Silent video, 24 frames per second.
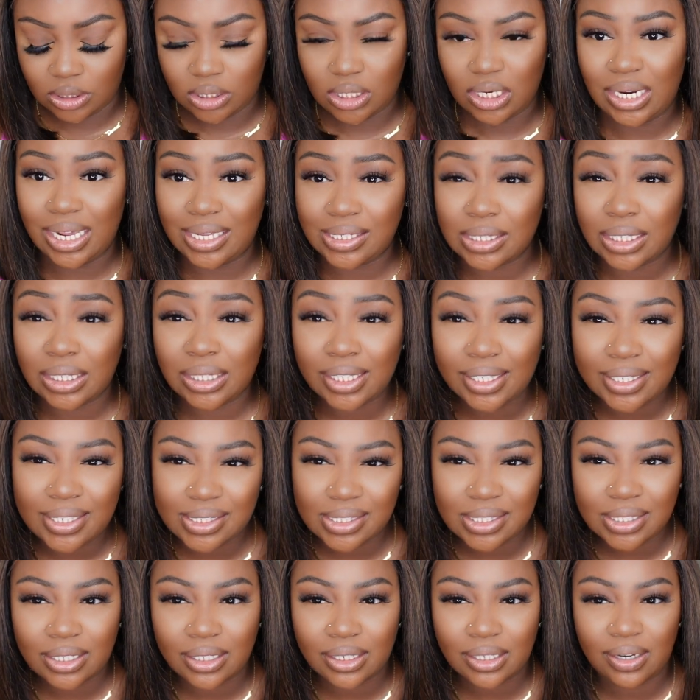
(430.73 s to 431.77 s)
it doesn't look
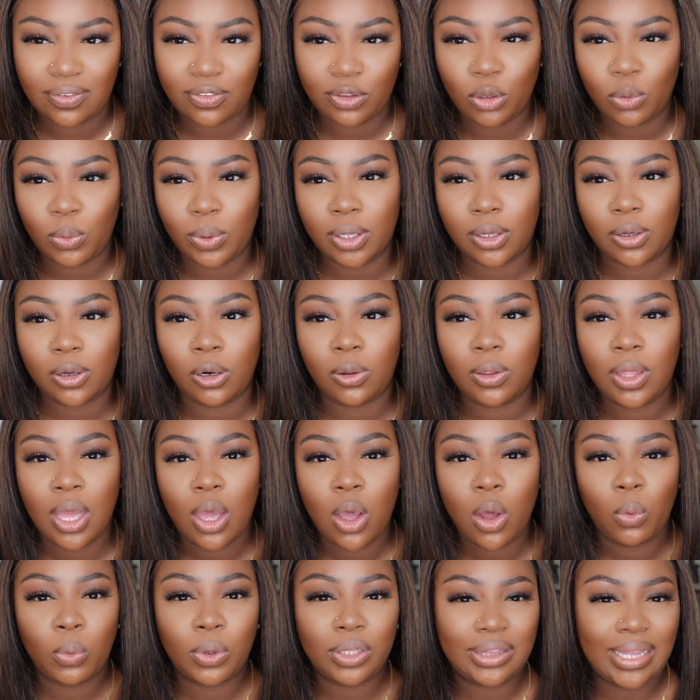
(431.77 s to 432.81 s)
as good if you will
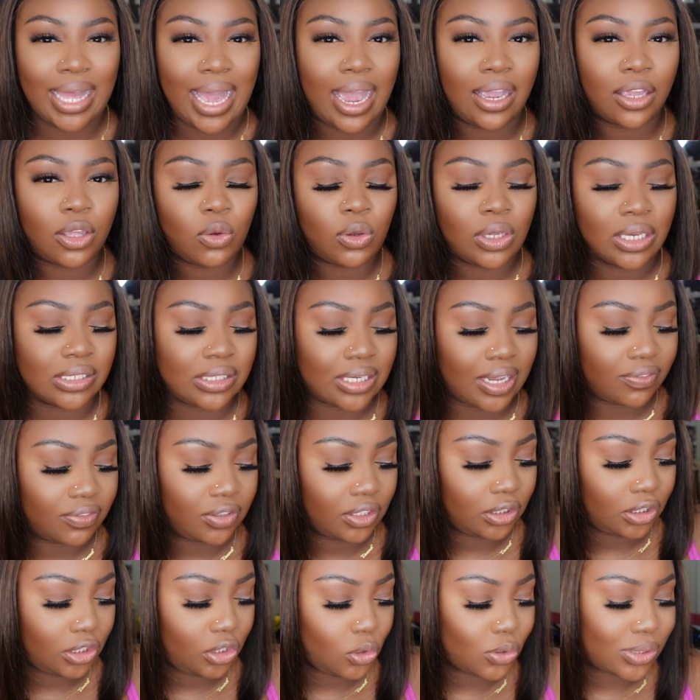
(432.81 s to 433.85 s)
with that you can
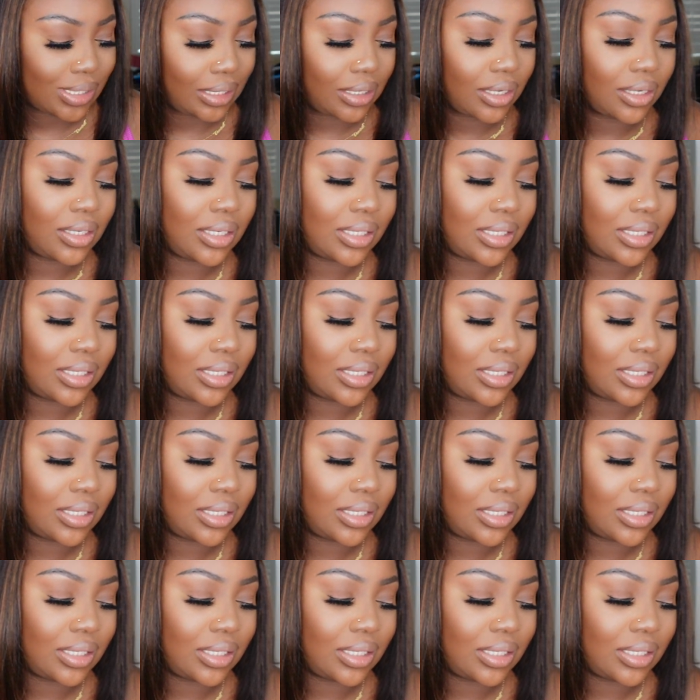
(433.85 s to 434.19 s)
definitely use like a